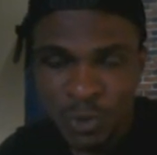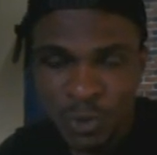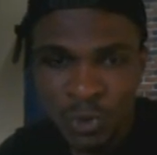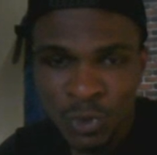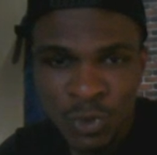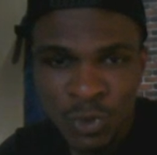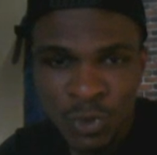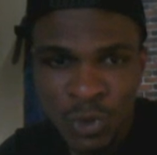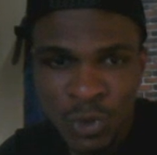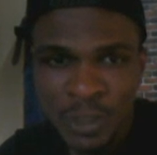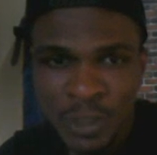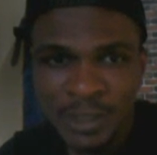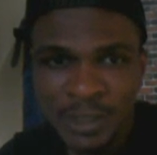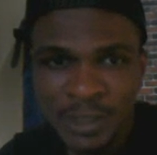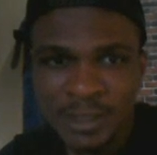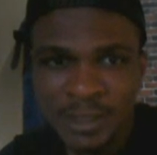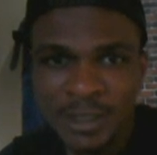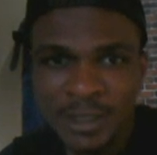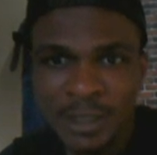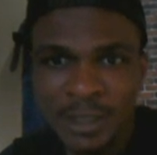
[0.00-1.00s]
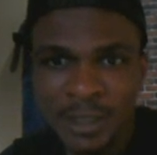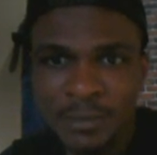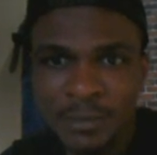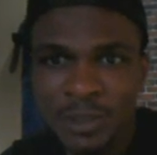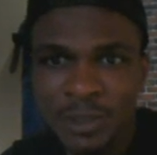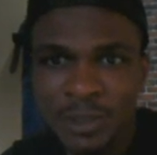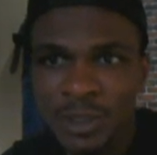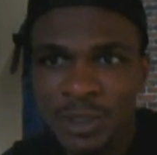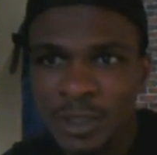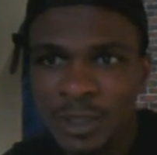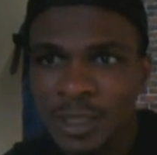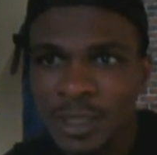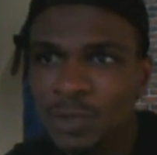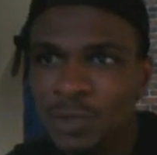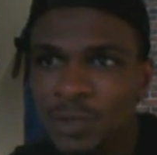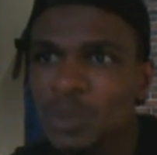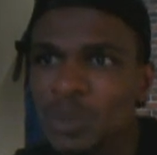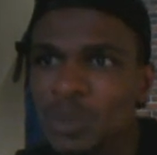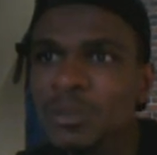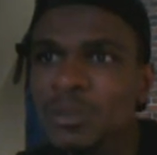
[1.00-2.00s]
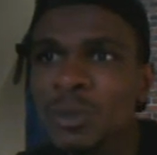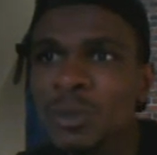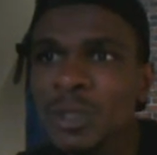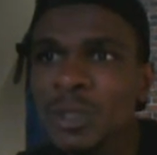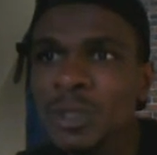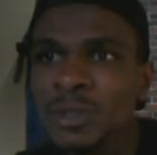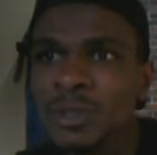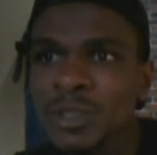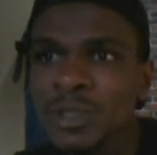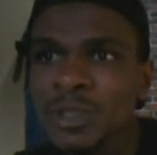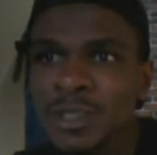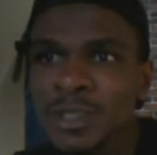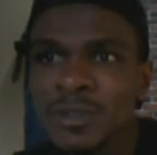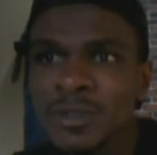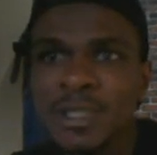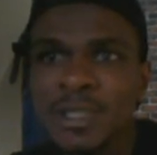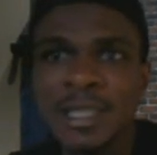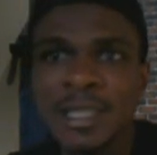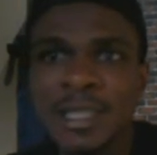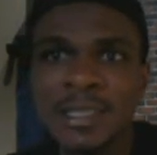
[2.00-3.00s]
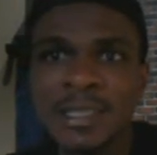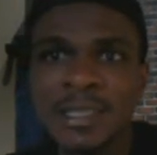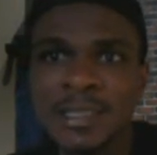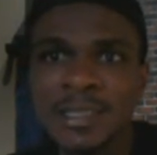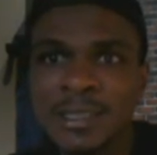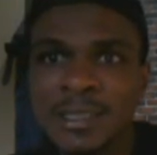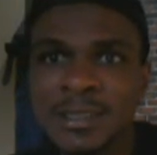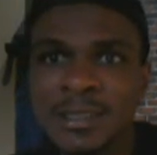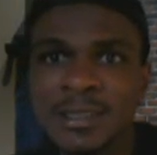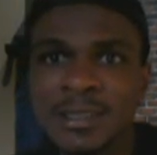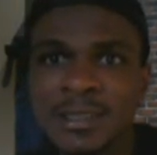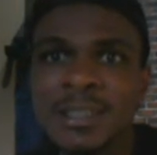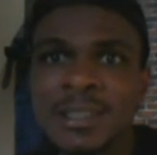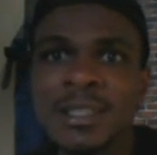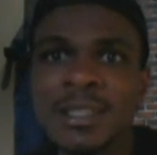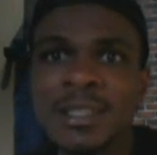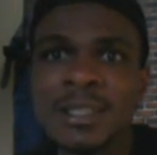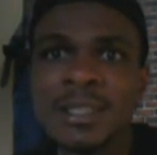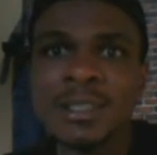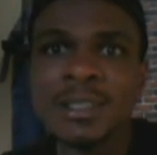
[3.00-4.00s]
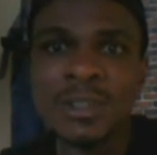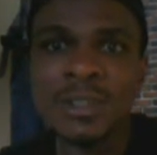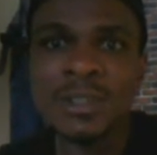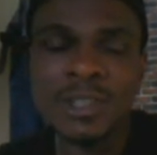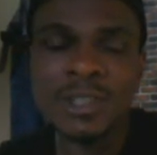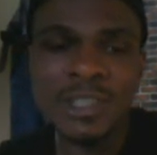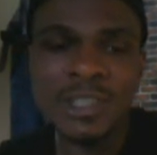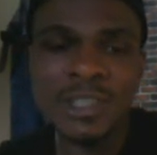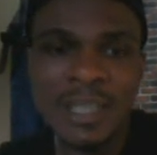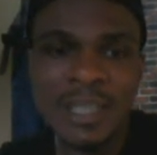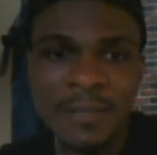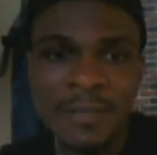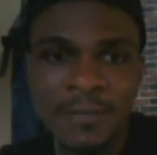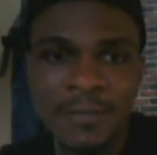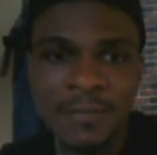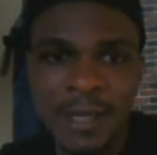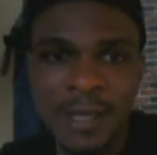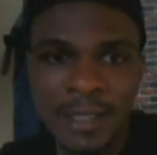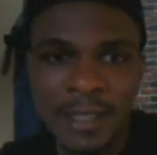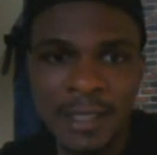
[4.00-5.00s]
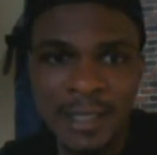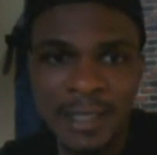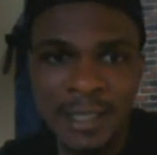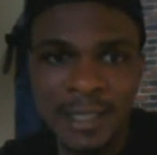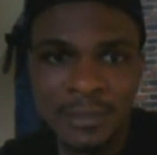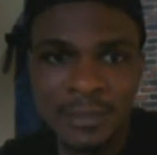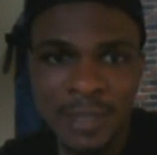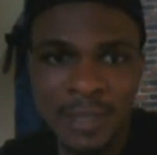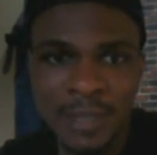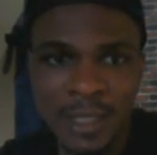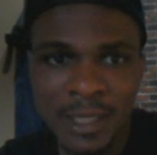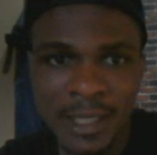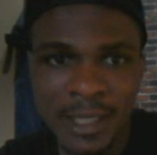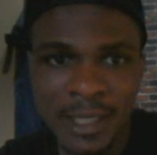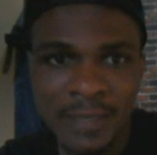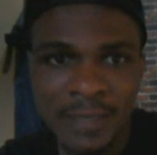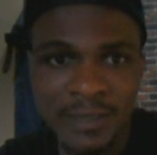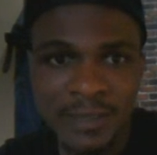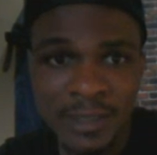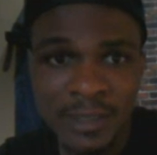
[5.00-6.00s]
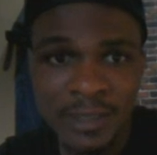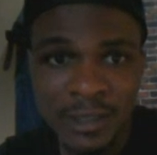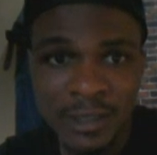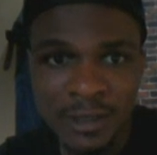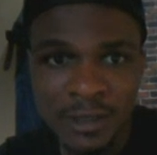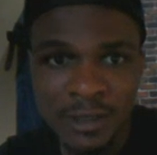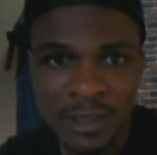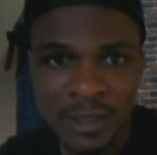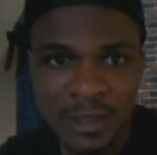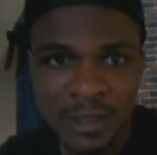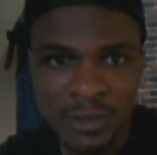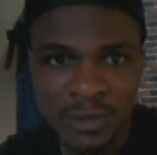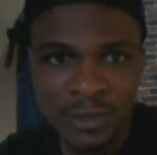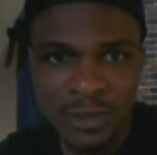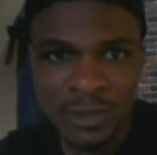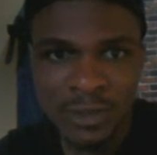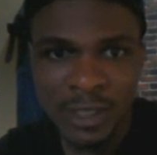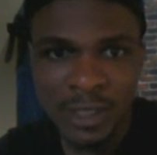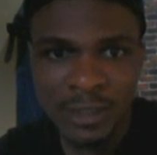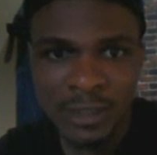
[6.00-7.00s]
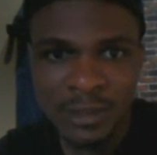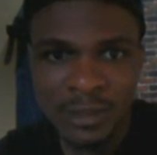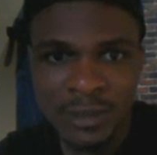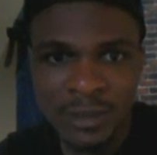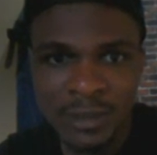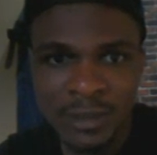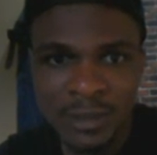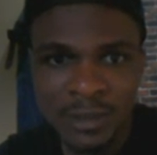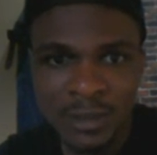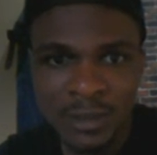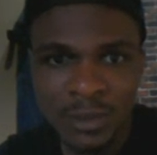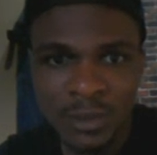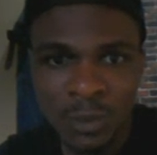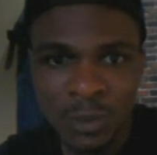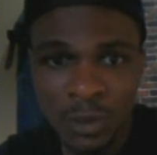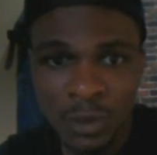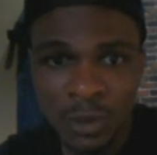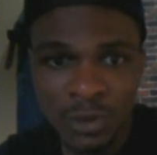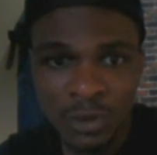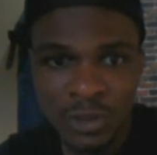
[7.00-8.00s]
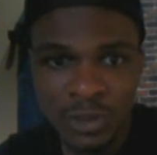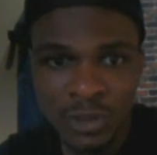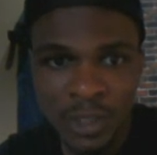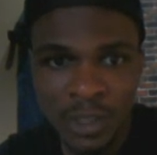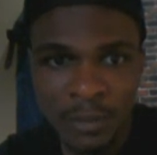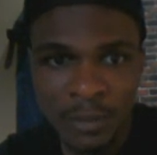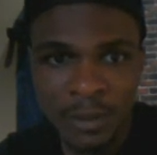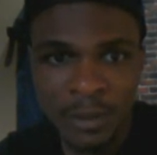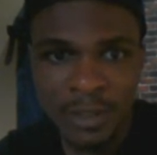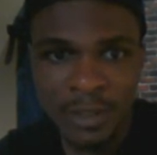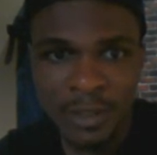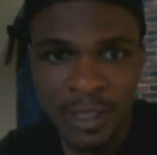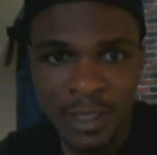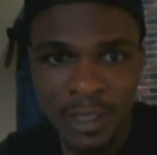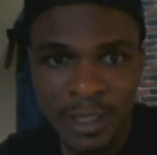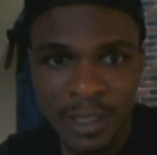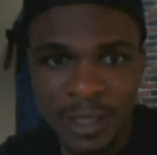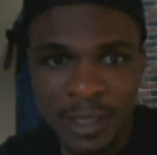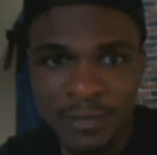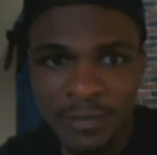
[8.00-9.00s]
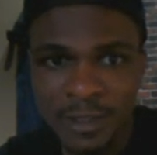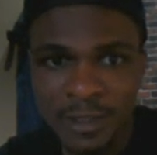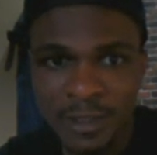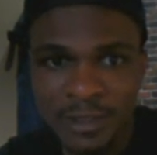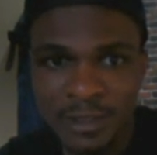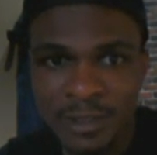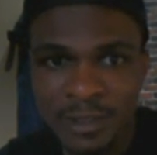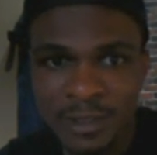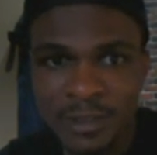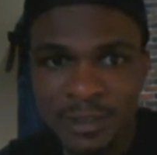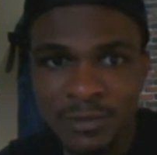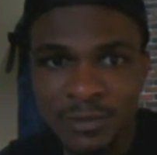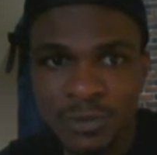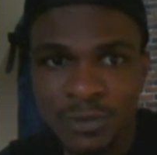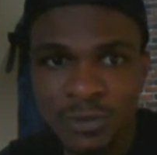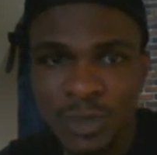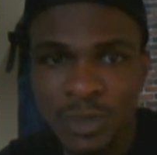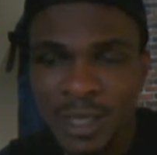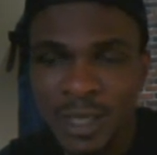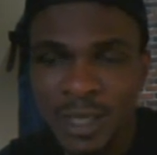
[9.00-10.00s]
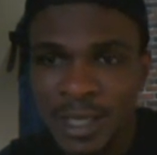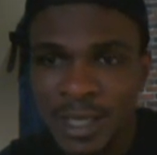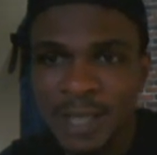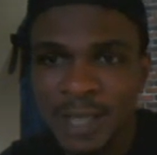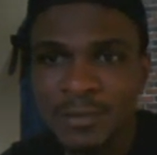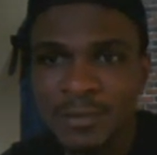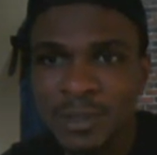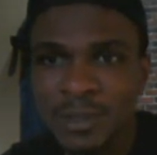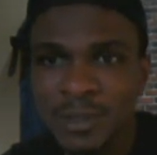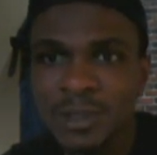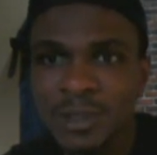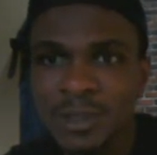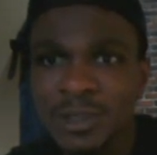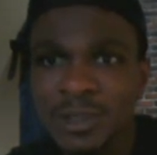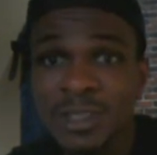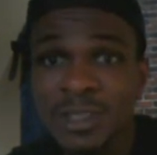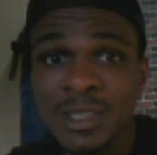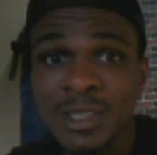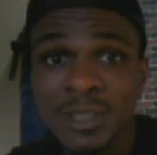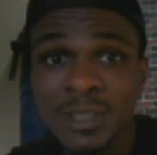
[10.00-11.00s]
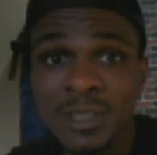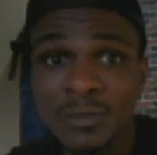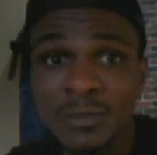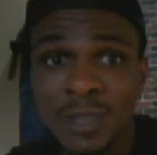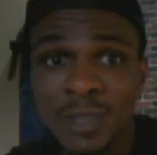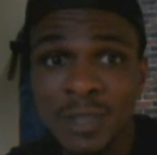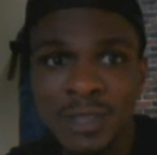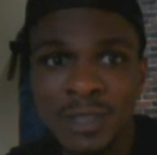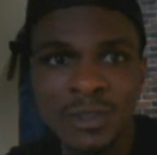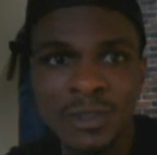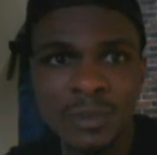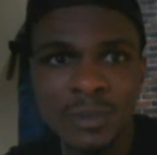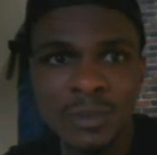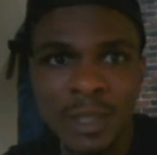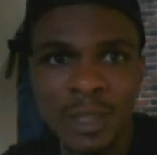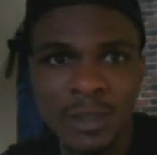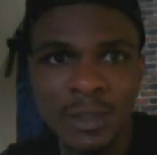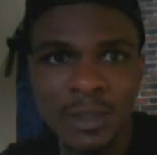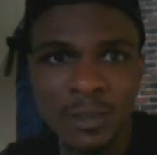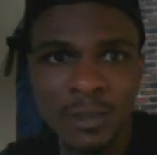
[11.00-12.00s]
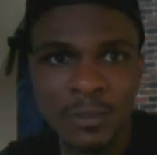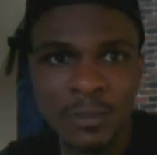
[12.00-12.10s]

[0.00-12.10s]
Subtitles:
No editing can be done on that. Or even when you retrieve it and edit, the original file that has been archived is still there. So that's one good thing about the archive and retrieve. You archive when you need a very good backup.